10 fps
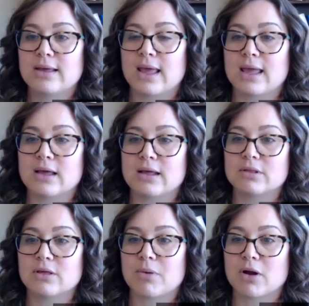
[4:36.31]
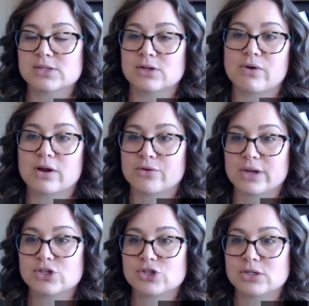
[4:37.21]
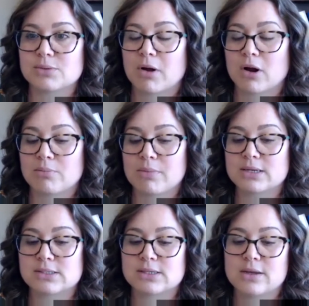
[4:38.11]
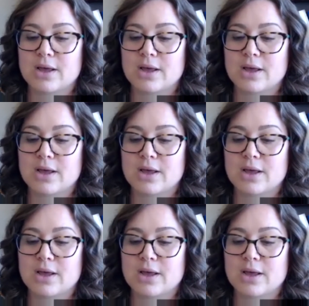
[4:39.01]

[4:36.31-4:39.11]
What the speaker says: and the Parks and Recreation Department.